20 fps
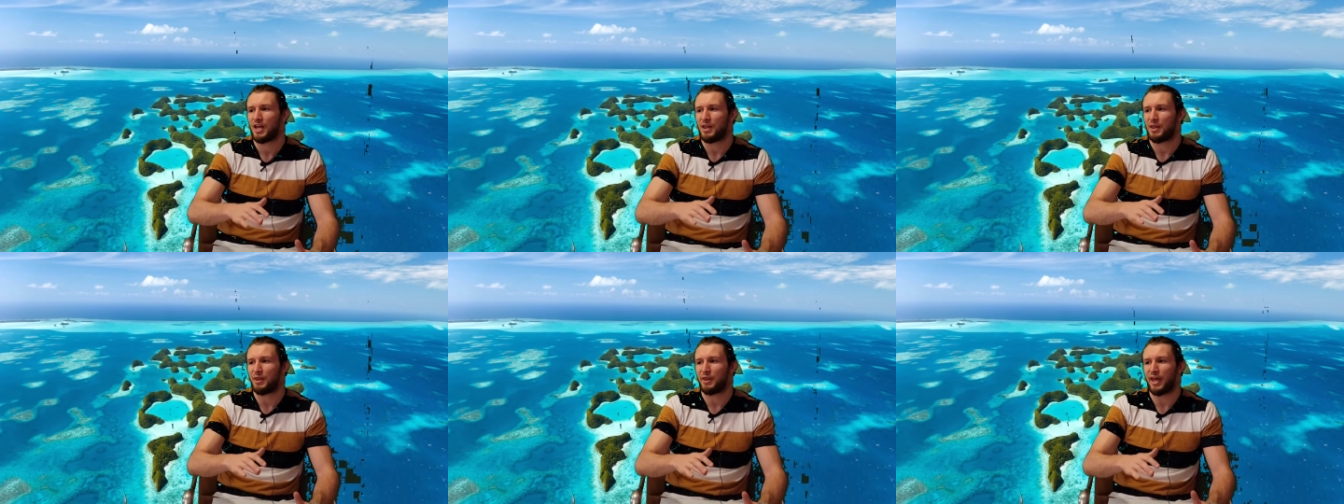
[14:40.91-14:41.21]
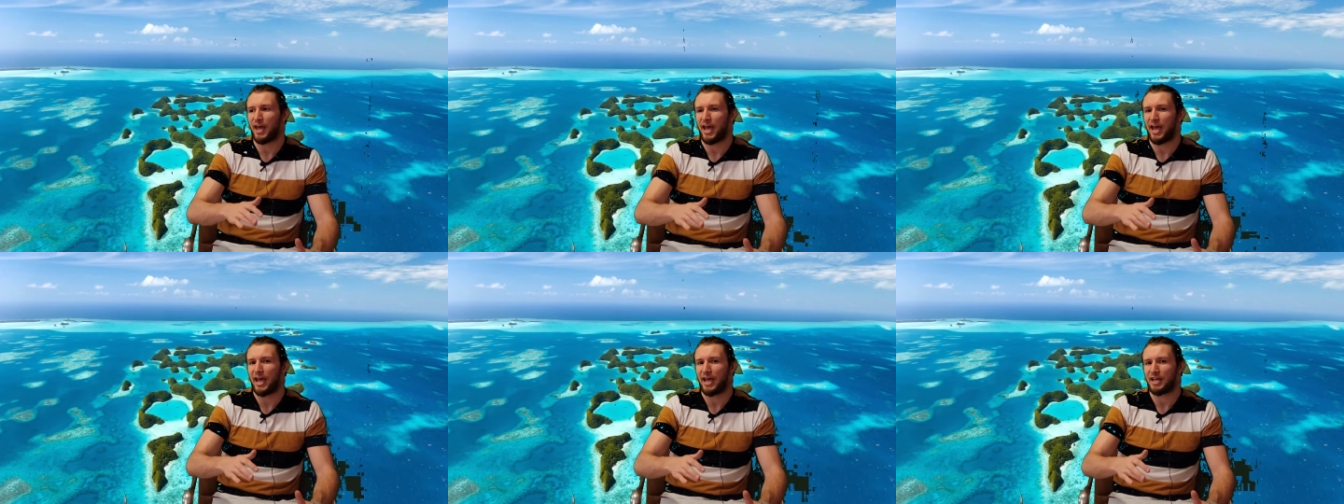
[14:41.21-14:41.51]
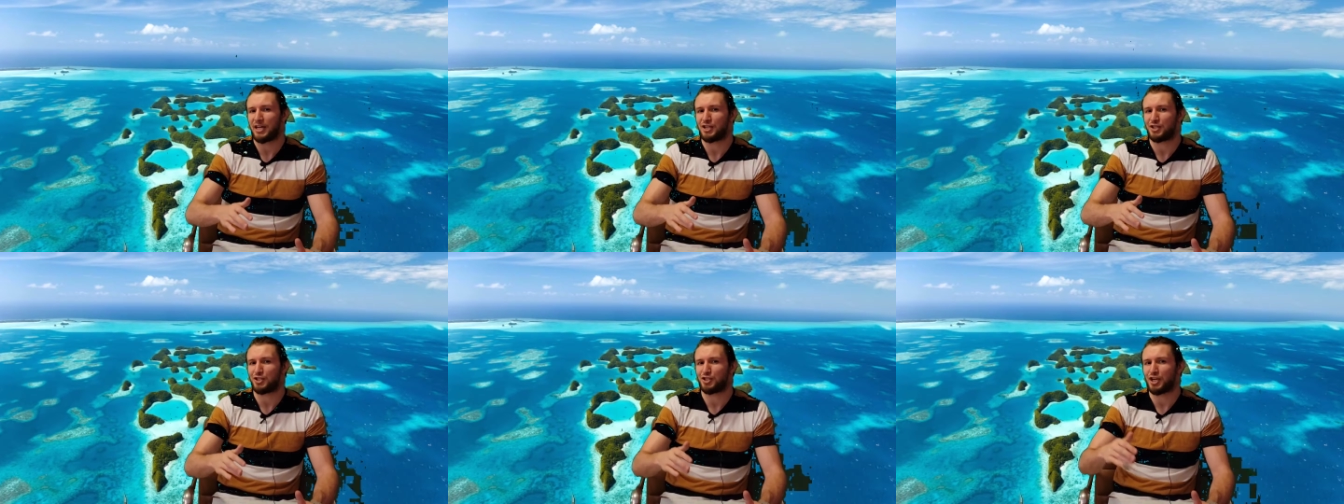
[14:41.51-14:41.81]

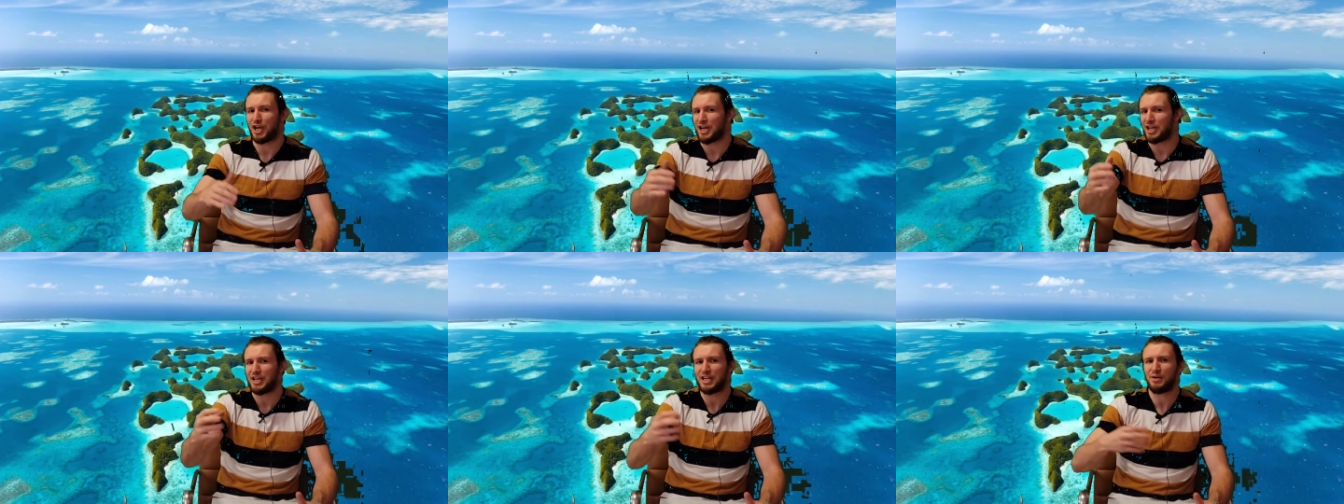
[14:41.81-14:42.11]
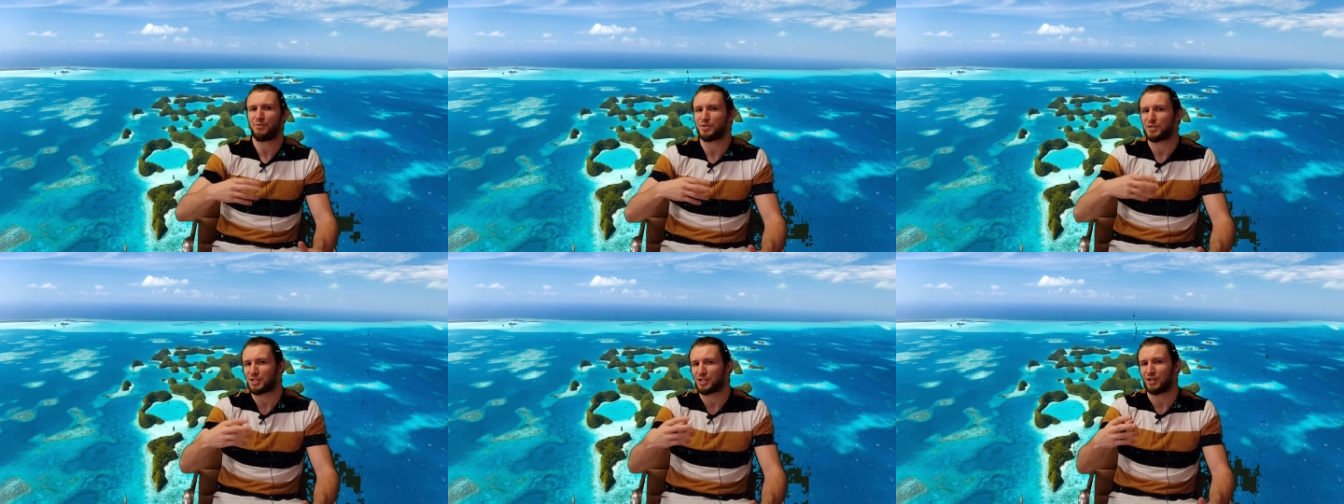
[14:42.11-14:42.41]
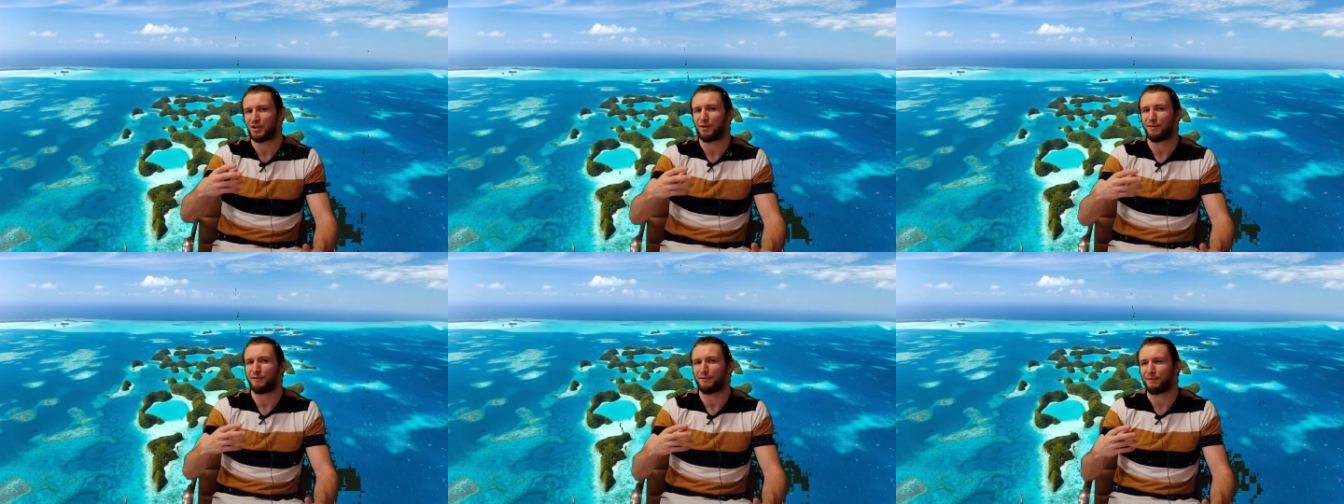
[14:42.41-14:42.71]
that JD was
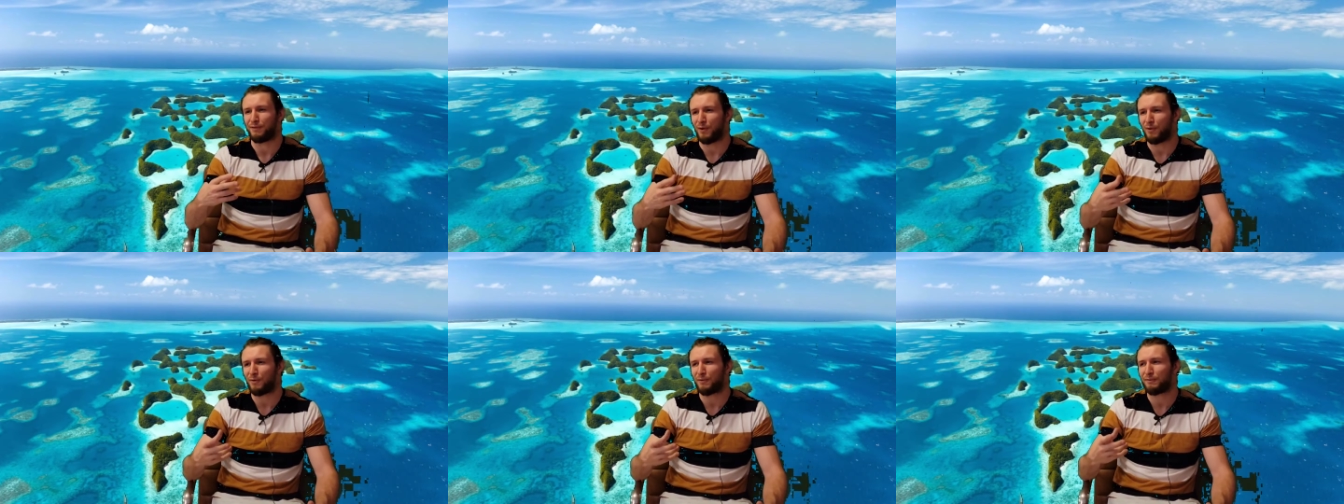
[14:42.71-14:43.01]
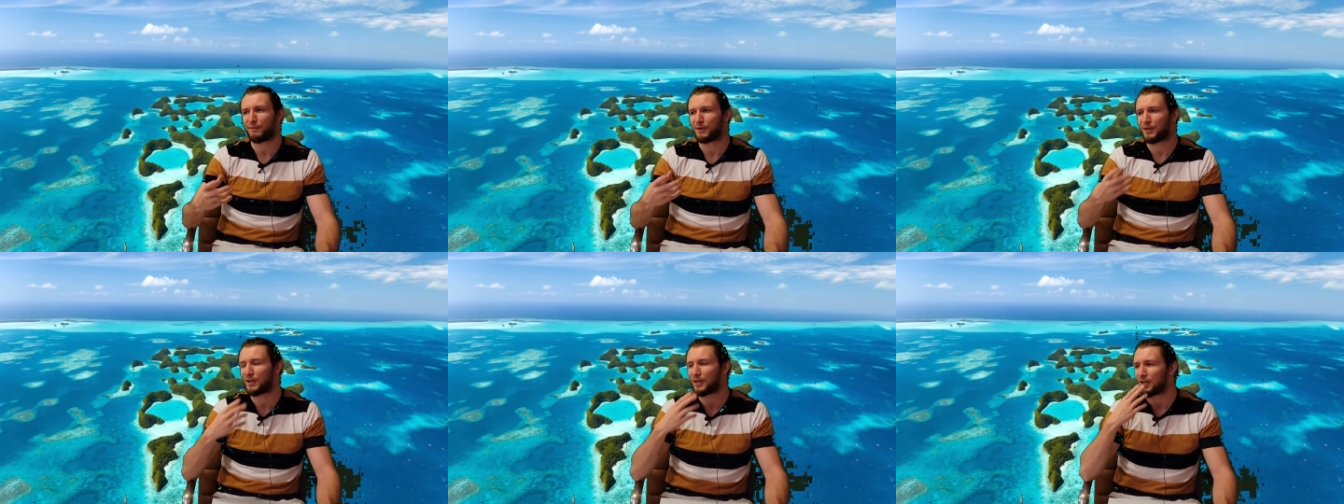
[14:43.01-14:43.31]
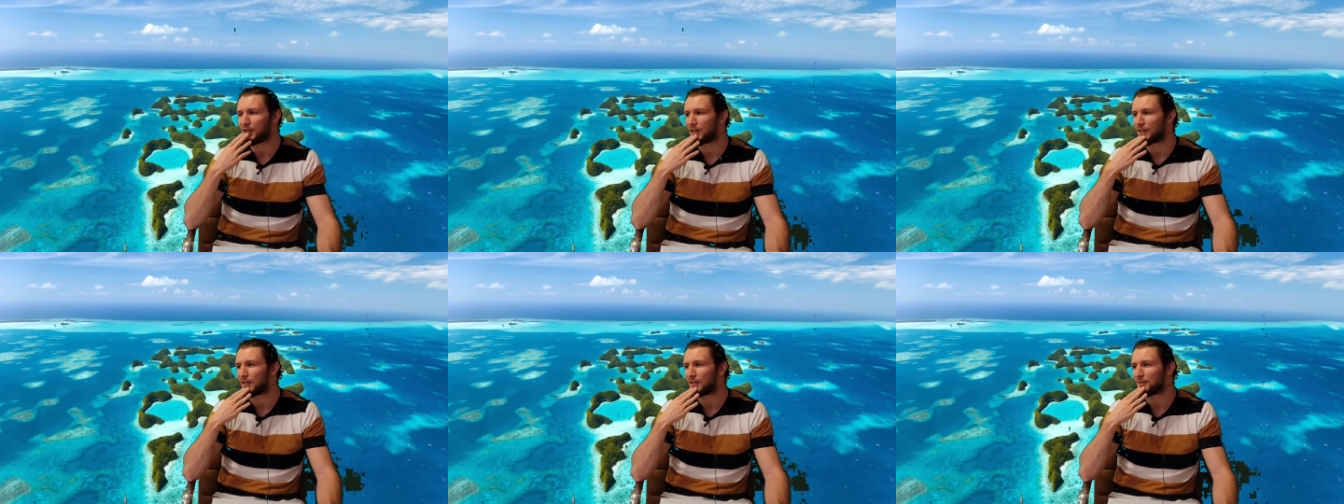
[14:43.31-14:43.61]
gonna vote for
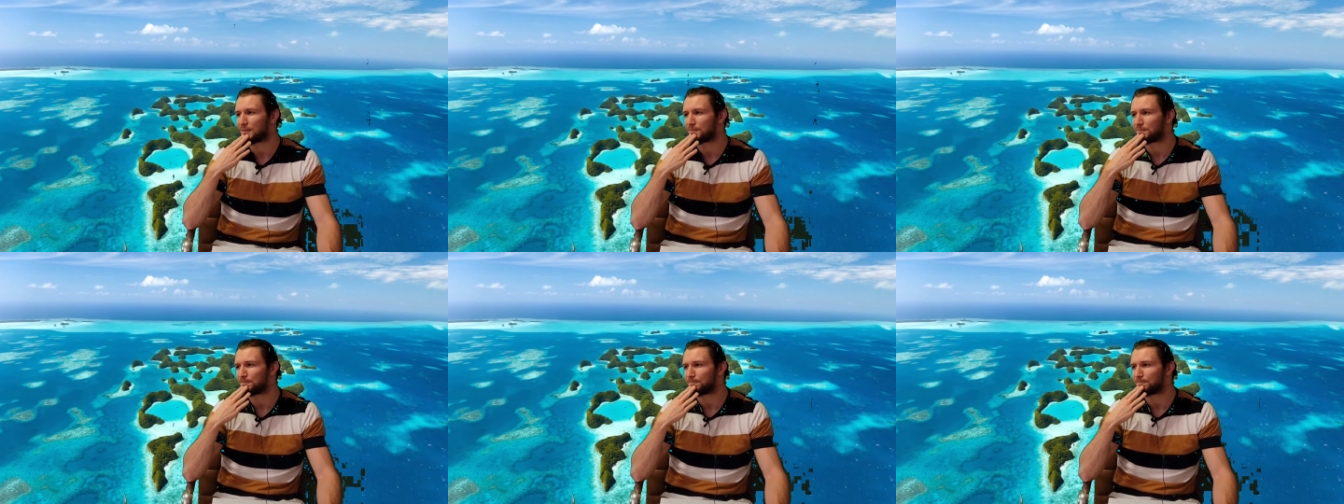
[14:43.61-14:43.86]
her.